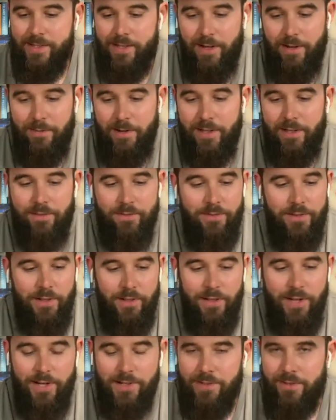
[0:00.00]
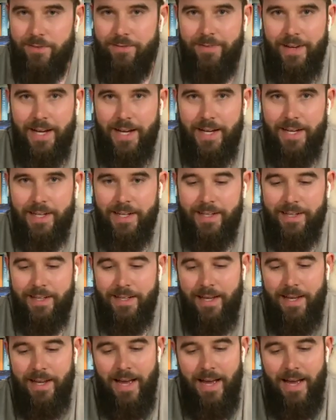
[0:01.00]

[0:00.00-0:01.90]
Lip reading: The lugs are fine.